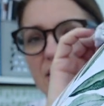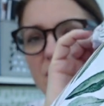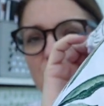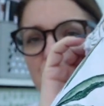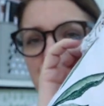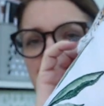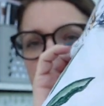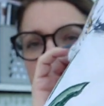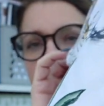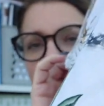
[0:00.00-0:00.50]

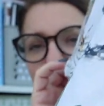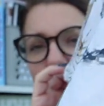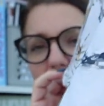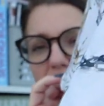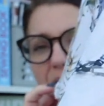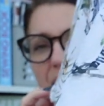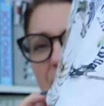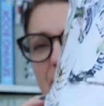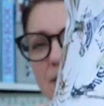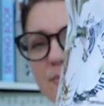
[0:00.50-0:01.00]
which has got
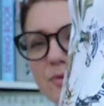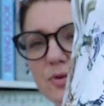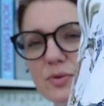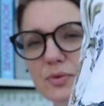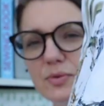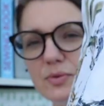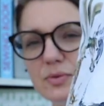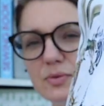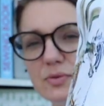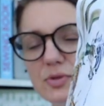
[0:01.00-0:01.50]
like
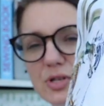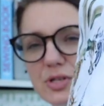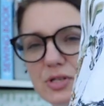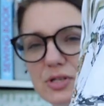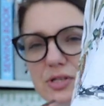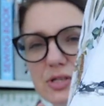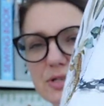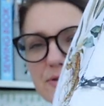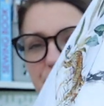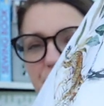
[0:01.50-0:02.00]
animals
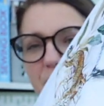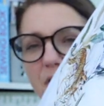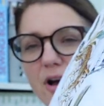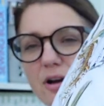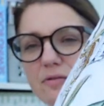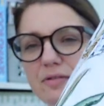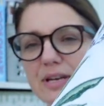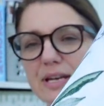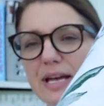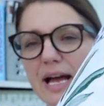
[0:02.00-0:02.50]
and
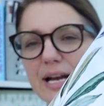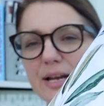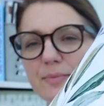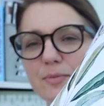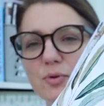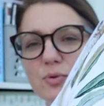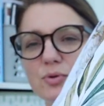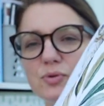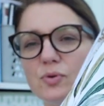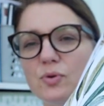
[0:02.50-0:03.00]
safari
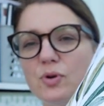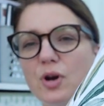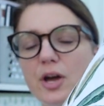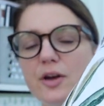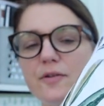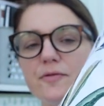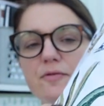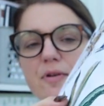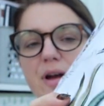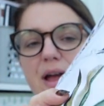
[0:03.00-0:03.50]
animals all
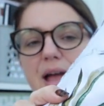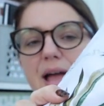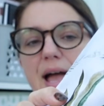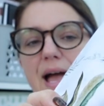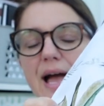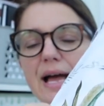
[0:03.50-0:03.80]
over it.